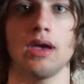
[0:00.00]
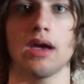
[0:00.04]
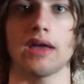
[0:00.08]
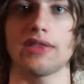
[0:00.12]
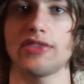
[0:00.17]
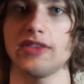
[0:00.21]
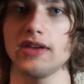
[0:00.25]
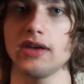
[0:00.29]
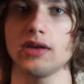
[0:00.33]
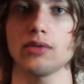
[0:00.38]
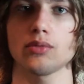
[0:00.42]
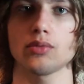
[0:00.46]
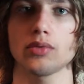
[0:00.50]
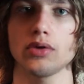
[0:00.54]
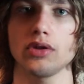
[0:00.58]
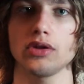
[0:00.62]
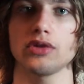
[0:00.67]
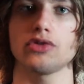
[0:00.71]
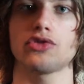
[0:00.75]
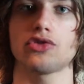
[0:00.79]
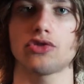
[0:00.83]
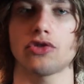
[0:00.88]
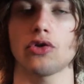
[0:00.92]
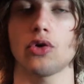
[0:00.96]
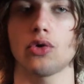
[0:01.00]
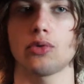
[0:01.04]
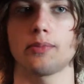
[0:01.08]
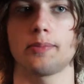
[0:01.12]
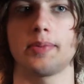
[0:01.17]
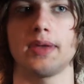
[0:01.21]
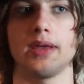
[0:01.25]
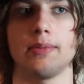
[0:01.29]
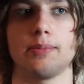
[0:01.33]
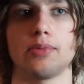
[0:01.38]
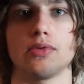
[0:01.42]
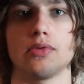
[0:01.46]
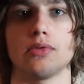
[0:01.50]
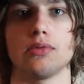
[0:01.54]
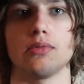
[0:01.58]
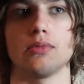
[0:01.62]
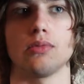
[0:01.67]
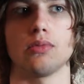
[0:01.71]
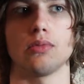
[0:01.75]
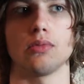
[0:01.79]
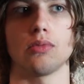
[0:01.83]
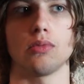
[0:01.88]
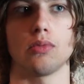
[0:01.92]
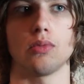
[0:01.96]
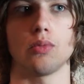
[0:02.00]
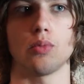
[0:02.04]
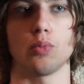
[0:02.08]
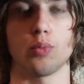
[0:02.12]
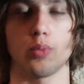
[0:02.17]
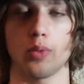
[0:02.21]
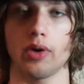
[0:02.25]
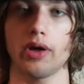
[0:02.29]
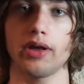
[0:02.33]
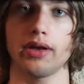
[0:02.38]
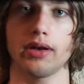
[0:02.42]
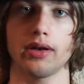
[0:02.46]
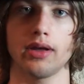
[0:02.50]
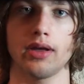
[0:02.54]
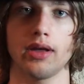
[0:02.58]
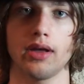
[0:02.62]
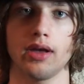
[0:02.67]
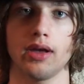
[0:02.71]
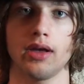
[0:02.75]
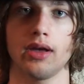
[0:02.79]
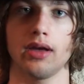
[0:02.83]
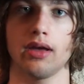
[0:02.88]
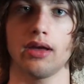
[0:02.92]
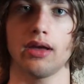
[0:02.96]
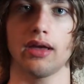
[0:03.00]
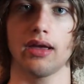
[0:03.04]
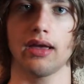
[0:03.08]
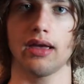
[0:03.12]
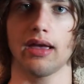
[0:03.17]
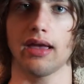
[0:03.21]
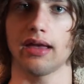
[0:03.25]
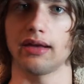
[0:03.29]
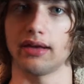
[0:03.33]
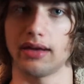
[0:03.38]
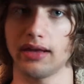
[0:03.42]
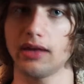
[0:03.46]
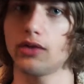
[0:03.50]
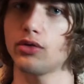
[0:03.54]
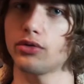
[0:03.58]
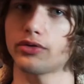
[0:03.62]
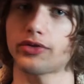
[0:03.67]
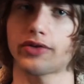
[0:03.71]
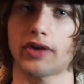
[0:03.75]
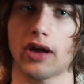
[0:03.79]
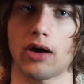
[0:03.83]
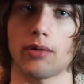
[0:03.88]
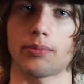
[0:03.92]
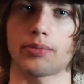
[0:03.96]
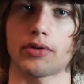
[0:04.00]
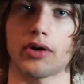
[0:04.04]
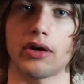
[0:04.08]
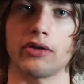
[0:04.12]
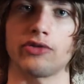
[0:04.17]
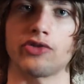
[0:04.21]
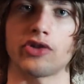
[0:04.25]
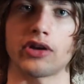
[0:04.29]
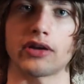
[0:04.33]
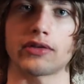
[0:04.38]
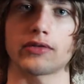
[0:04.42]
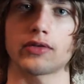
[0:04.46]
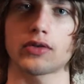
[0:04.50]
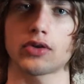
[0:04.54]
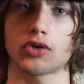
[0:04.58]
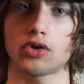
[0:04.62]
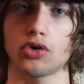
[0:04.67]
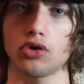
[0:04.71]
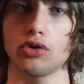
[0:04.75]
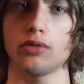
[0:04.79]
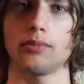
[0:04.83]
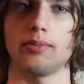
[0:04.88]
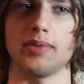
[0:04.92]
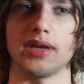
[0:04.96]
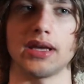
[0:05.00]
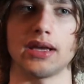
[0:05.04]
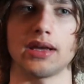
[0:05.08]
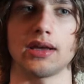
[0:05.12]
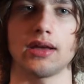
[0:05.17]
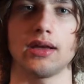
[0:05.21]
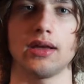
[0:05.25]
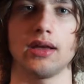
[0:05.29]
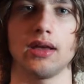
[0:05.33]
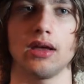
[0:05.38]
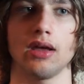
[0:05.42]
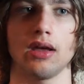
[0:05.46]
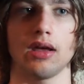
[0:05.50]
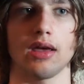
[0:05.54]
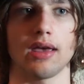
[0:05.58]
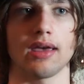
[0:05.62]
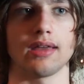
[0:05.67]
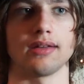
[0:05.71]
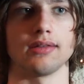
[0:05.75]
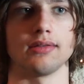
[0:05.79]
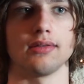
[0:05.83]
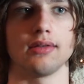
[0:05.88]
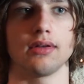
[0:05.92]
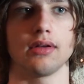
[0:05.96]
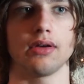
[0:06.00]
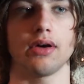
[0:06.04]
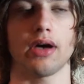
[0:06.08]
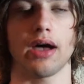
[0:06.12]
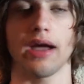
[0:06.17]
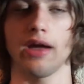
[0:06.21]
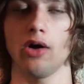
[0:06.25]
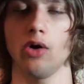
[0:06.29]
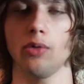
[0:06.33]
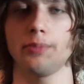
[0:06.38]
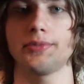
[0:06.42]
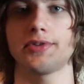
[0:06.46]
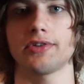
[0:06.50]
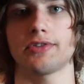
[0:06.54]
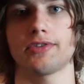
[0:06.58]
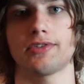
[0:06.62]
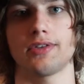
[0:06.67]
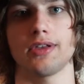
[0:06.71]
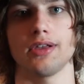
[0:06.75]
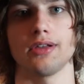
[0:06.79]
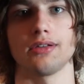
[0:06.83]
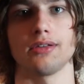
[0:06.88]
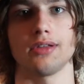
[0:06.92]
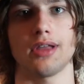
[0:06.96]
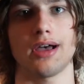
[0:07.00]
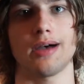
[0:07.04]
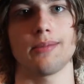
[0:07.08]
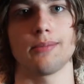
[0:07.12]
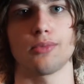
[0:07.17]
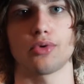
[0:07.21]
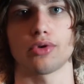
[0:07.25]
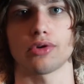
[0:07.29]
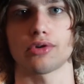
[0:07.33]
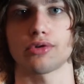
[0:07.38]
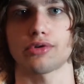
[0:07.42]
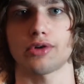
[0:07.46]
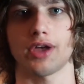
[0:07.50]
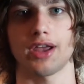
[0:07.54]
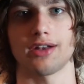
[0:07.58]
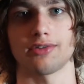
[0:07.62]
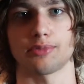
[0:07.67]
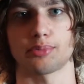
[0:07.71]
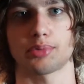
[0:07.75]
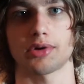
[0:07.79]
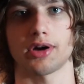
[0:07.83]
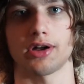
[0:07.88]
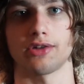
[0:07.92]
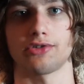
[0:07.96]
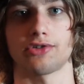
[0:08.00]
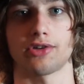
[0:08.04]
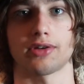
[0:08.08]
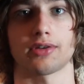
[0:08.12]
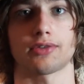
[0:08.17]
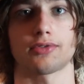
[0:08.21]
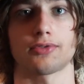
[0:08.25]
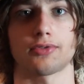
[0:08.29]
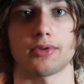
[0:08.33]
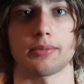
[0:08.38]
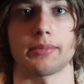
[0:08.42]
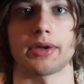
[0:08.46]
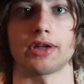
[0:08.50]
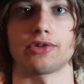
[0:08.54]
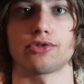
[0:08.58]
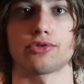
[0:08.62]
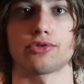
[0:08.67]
I think it really showed people what an Eagle Scout project could be, and I hope to see a lot more creative projects from my